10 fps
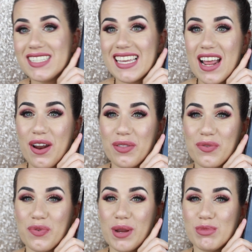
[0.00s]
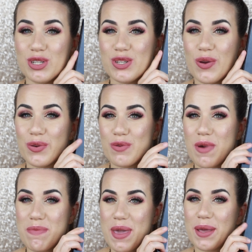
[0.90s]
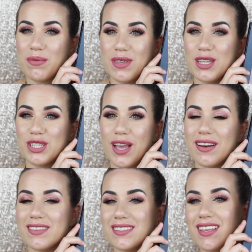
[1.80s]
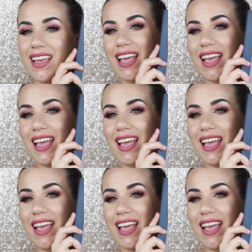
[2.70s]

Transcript: to get out of the frame to show you my MakeupGeek shadows.